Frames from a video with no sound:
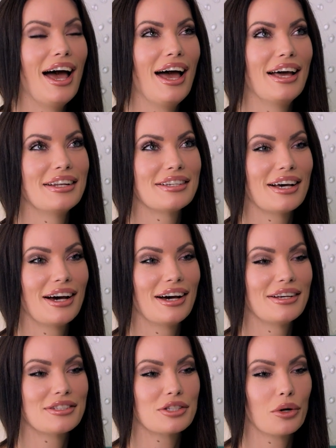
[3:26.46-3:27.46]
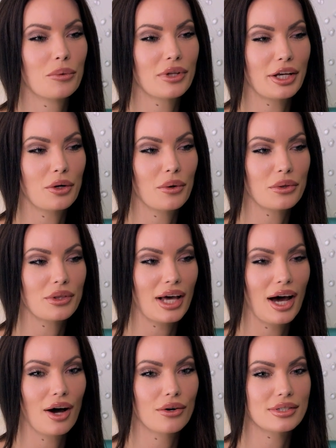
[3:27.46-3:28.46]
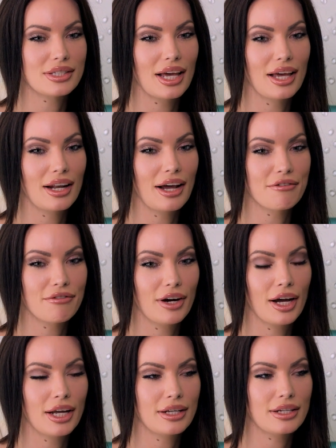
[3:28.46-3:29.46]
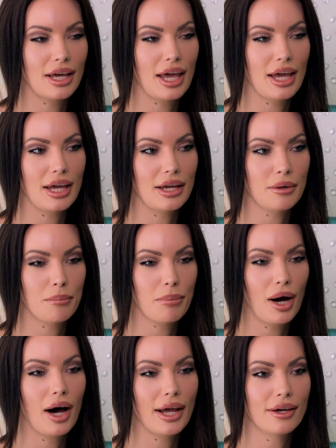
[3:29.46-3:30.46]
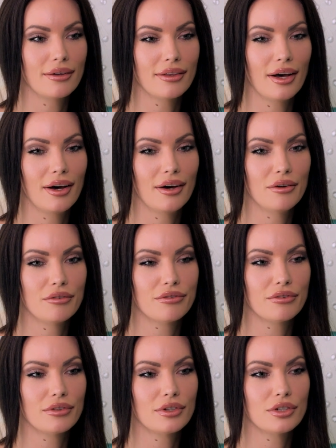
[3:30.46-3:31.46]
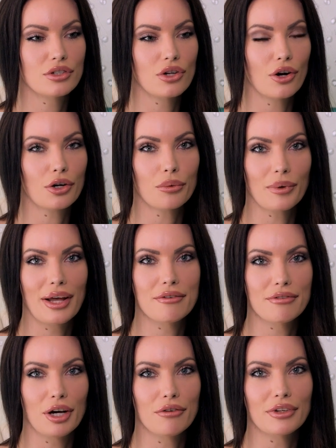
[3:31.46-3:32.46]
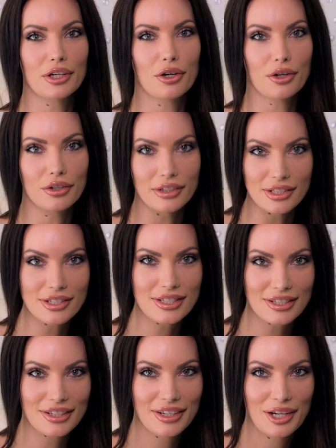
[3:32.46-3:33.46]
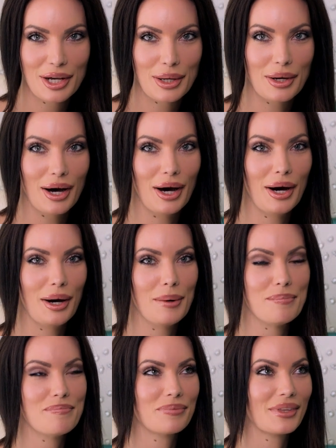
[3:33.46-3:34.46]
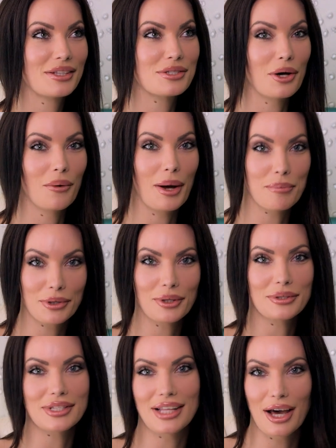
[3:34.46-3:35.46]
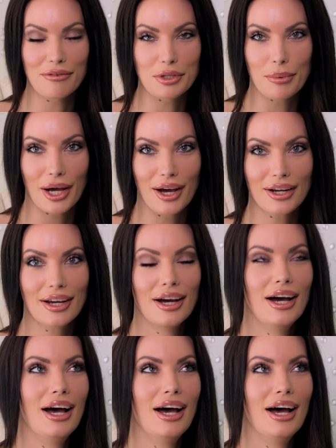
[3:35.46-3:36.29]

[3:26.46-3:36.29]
And so we're like going through the house, and I find a pile of dark red velvet curtains. So I put those in the hefty bag.